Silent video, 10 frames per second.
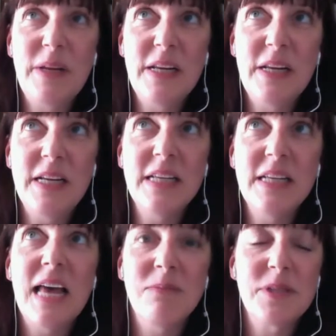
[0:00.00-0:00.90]
is
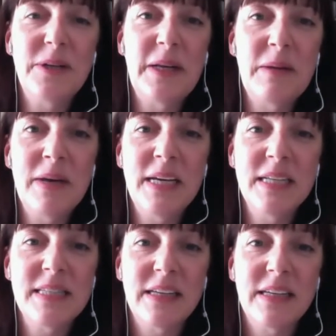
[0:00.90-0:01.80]
absolutely
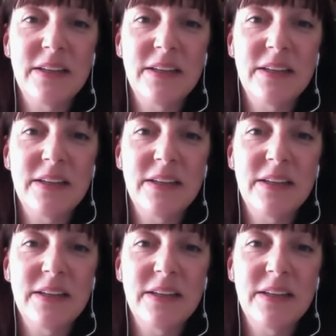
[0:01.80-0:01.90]
amazing.